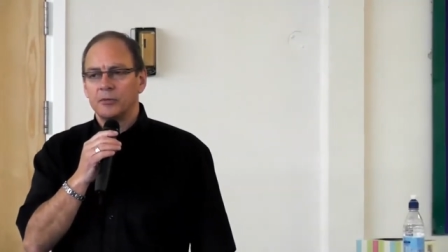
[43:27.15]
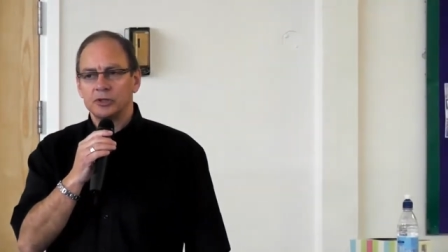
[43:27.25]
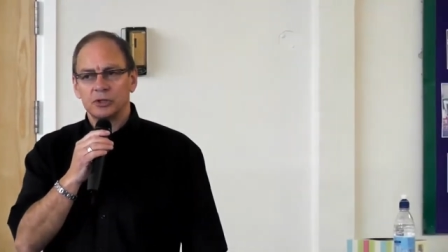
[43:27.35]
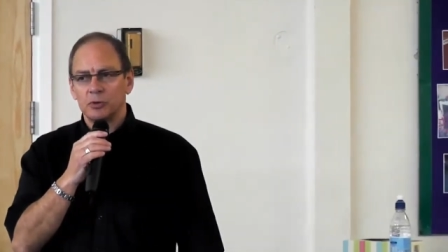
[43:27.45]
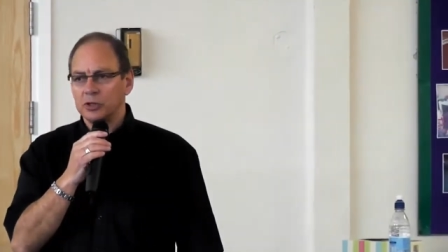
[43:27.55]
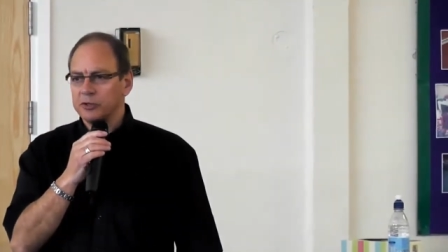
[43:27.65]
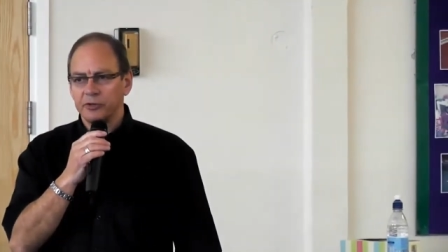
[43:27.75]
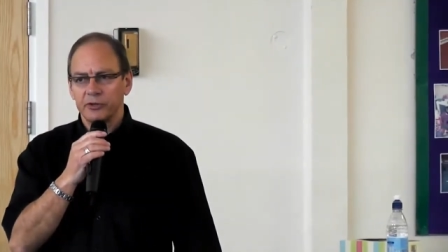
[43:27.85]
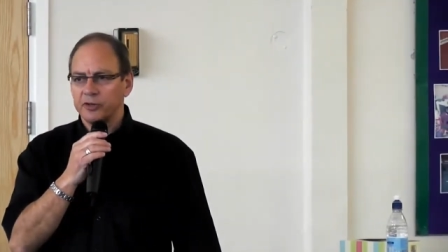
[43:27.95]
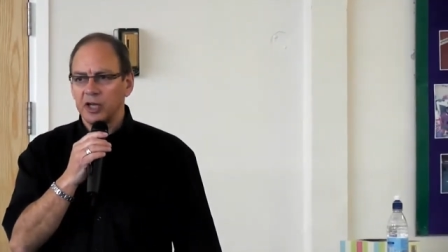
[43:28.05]
But it's a
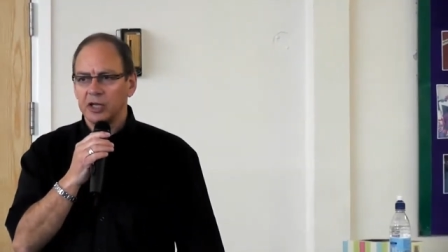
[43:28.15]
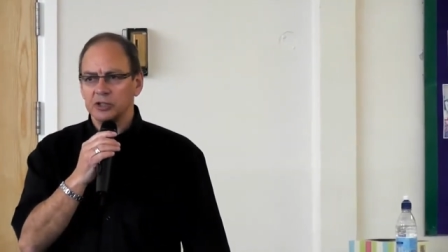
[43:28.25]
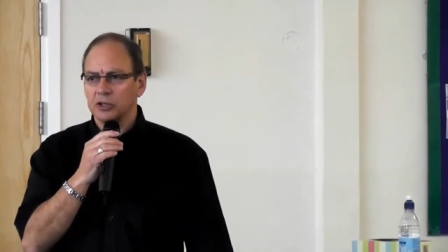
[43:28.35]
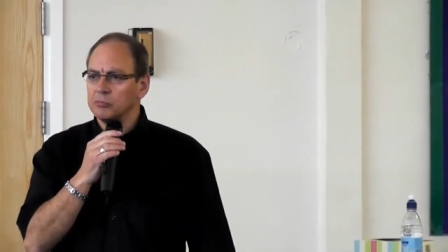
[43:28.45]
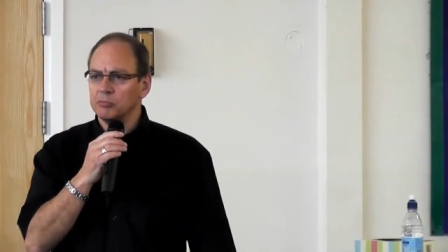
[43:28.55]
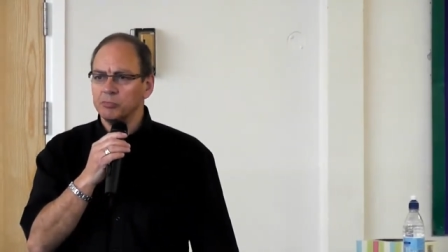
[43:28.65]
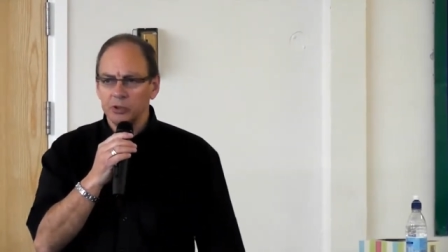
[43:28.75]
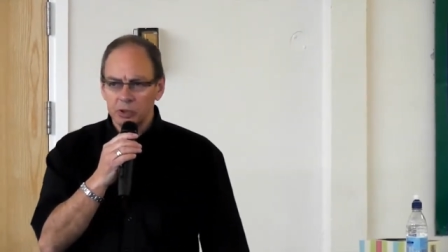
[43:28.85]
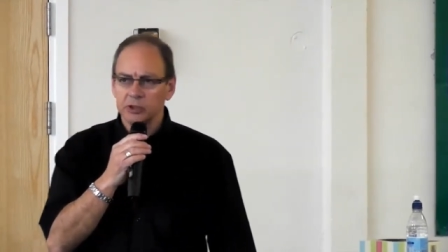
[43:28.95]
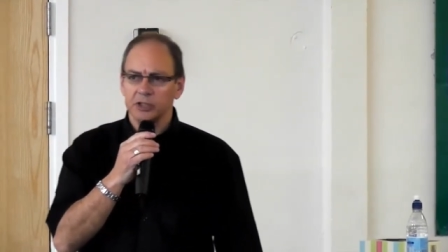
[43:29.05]
wonderful thing to come
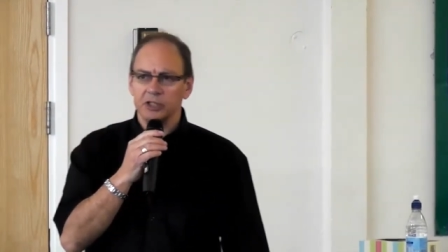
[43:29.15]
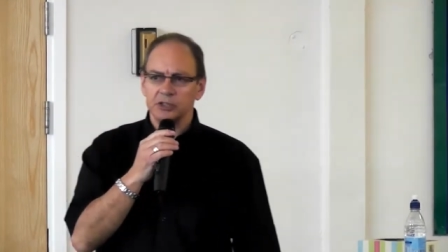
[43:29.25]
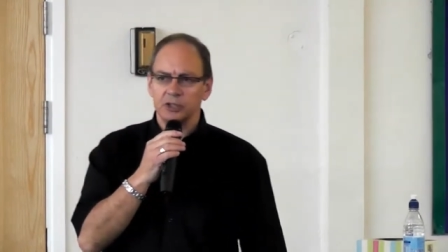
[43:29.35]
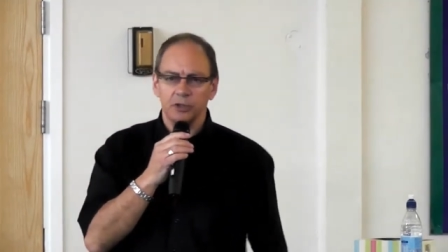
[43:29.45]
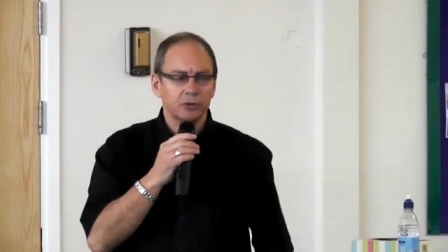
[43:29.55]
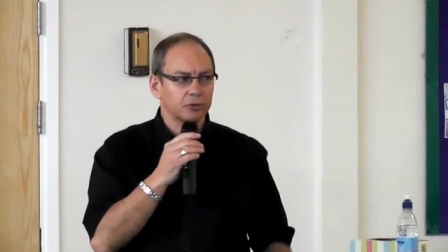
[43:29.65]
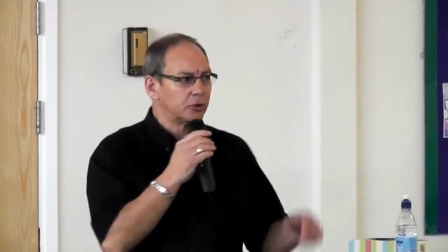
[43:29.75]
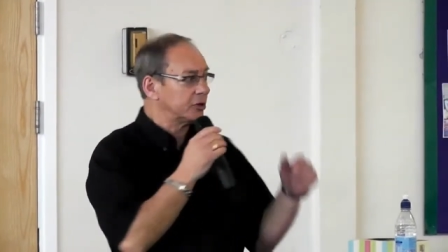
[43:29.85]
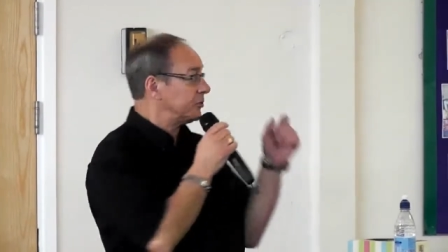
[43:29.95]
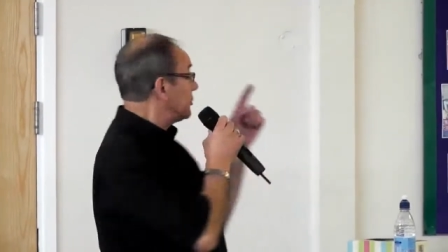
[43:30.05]
boldly to the
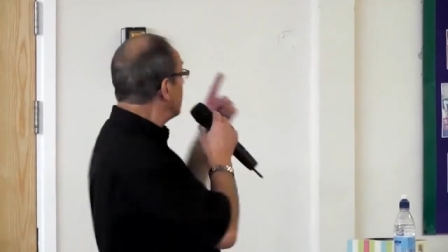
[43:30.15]
throne of